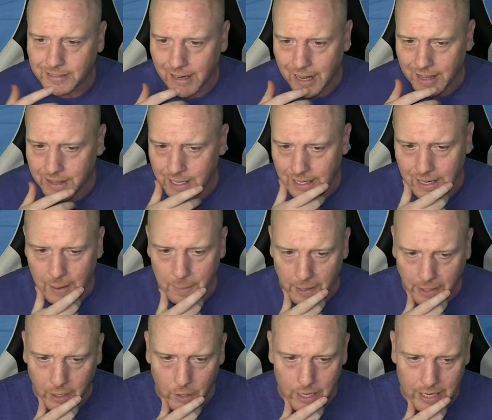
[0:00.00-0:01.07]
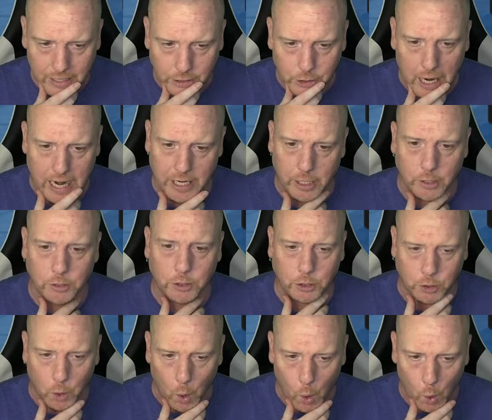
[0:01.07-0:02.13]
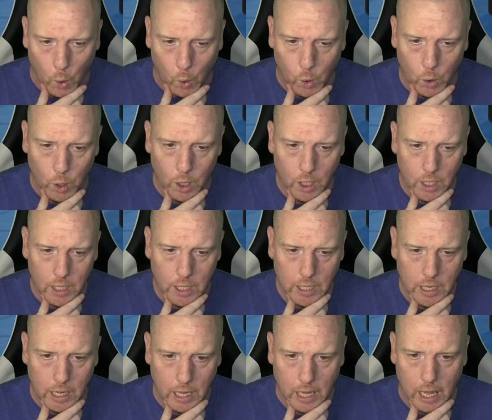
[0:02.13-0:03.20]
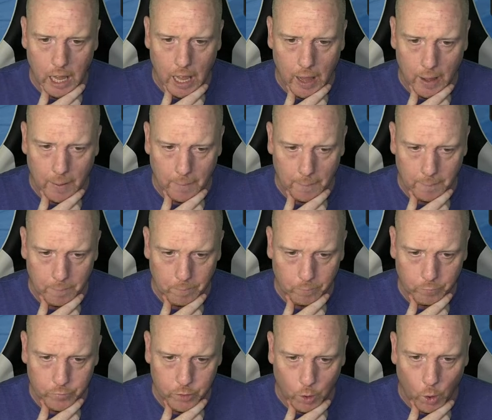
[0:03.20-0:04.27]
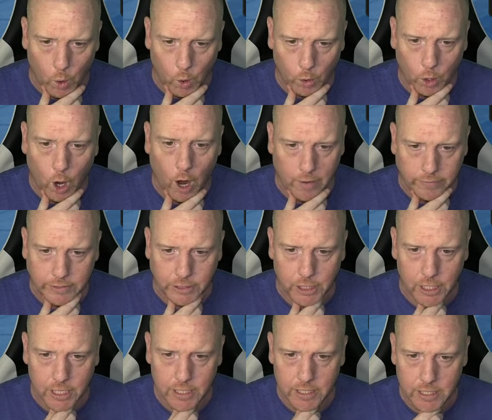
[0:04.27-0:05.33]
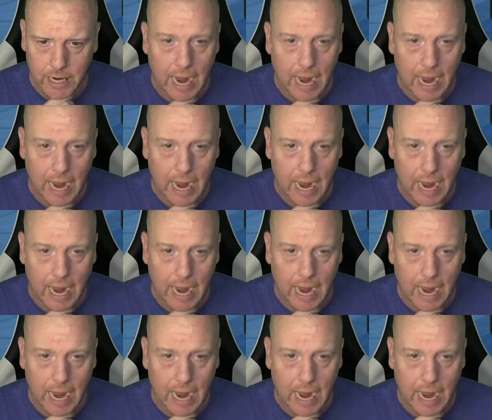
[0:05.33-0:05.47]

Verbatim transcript: I think I'm going to go ahead and try to use Soul Harvester.